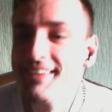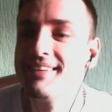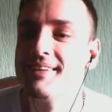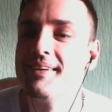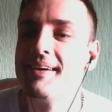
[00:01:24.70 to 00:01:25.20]
show
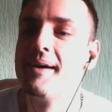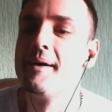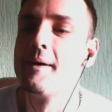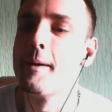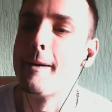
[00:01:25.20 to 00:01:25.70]
you normal
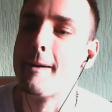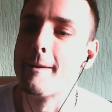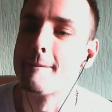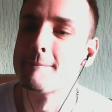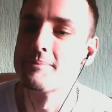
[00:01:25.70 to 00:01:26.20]
oh. Arabs. They never
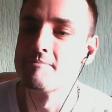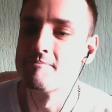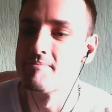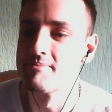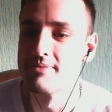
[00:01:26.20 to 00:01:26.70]
show you the
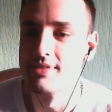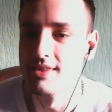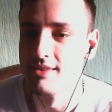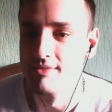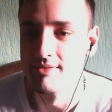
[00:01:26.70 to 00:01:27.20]
people that come to a
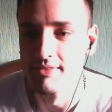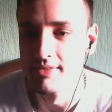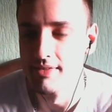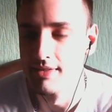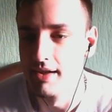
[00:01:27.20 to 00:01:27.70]
comedy
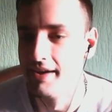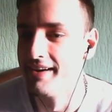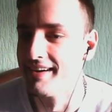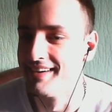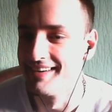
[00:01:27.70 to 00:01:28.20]
show and hang
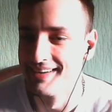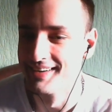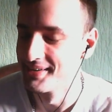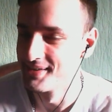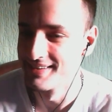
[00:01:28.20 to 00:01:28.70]
out.
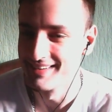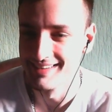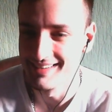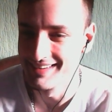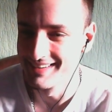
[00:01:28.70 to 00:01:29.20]

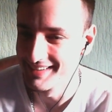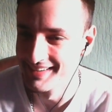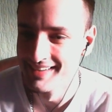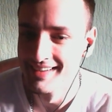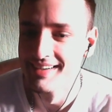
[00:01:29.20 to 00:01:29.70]
That's the
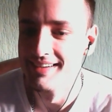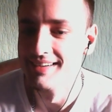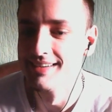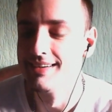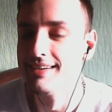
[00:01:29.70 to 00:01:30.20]
media. They're
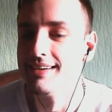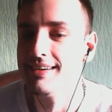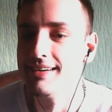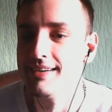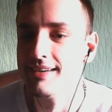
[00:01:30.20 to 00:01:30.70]
fucking with their
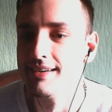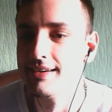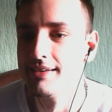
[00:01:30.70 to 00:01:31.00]
heads.